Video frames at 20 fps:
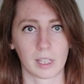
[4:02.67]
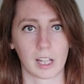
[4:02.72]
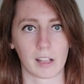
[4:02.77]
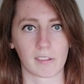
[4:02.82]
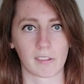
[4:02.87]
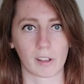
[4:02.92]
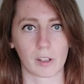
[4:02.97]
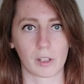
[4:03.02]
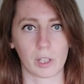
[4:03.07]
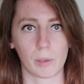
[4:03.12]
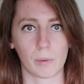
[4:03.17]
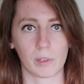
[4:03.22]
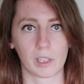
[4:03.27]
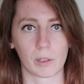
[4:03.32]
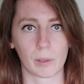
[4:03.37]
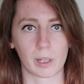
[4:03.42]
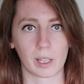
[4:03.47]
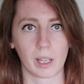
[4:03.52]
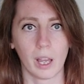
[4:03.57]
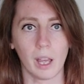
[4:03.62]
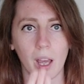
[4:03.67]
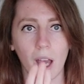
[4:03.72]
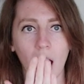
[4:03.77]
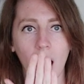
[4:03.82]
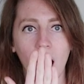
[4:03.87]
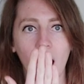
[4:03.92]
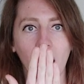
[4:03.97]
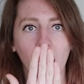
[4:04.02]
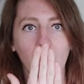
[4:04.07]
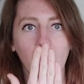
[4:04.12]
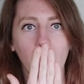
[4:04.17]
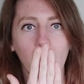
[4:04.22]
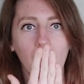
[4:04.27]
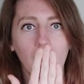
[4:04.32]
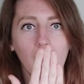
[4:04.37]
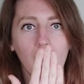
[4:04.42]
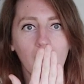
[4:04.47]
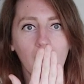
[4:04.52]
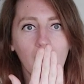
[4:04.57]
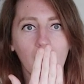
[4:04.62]
as though you were doing
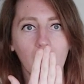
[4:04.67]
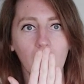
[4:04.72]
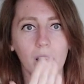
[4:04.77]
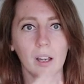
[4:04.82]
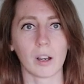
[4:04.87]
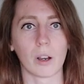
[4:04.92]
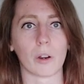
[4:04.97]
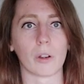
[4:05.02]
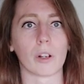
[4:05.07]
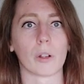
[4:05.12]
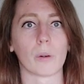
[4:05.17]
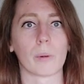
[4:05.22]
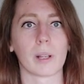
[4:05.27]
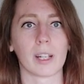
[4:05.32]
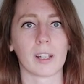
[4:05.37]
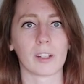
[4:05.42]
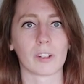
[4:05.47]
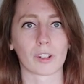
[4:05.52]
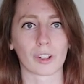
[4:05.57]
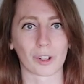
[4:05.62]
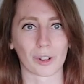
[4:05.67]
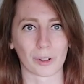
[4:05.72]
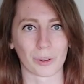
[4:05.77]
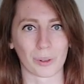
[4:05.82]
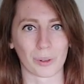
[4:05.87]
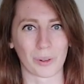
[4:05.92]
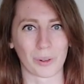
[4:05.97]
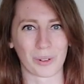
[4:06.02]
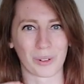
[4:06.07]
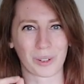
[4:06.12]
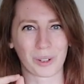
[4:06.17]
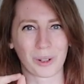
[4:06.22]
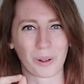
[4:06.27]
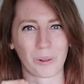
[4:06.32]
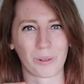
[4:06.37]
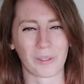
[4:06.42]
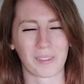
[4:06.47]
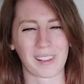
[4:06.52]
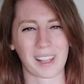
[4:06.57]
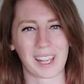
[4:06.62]
on a window on a
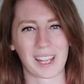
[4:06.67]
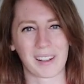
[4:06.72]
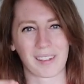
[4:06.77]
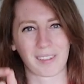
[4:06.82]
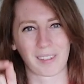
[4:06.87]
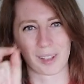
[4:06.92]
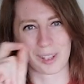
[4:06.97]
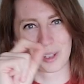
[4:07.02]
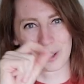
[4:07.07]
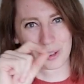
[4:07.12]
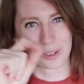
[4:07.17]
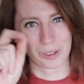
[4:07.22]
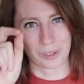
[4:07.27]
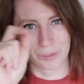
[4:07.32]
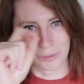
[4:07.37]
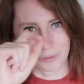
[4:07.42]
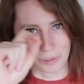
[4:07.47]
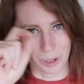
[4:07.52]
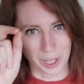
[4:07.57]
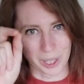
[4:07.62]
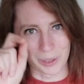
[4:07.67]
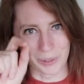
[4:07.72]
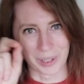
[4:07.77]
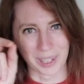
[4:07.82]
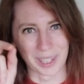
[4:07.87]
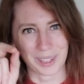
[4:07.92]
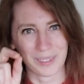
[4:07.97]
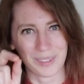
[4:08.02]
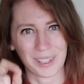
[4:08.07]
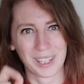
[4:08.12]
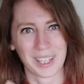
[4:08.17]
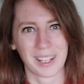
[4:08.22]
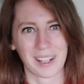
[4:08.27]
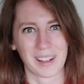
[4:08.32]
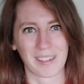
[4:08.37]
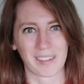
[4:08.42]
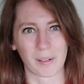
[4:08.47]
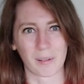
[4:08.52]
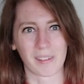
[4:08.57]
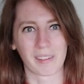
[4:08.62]
cold day, so you could write on it.
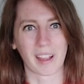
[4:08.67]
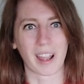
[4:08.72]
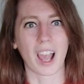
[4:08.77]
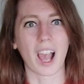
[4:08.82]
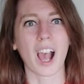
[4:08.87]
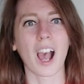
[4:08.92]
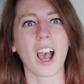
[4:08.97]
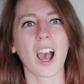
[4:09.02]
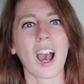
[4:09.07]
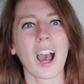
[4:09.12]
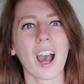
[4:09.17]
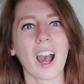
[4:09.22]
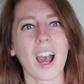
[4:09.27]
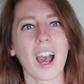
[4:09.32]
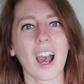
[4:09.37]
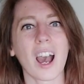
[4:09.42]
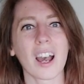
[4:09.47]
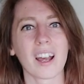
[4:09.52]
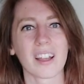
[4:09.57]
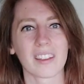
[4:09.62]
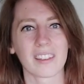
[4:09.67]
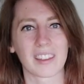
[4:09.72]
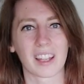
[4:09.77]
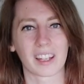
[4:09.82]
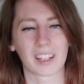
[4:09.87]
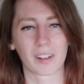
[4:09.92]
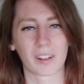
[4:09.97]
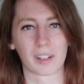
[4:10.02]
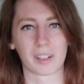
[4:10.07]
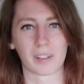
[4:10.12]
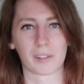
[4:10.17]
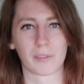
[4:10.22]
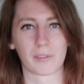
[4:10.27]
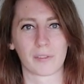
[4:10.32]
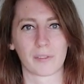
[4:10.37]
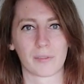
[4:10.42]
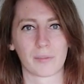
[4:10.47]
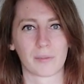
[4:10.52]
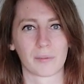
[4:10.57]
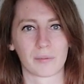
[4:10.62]
So it's like that kind of
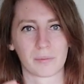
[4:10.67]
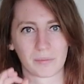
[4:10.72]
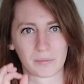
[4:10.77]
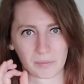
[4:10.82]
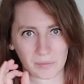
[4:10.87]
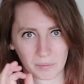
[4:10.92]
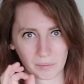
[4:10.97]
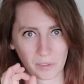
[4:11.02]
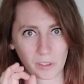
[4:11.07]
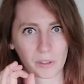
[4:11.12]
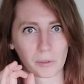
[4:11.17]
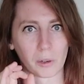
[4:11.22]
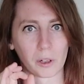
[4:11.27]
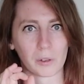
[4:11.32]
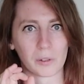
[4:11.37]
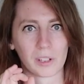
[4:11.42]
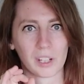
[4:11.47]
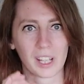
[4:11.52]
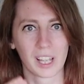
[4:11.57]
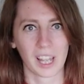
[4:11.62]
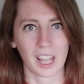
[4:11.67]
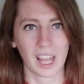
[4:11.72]
throat.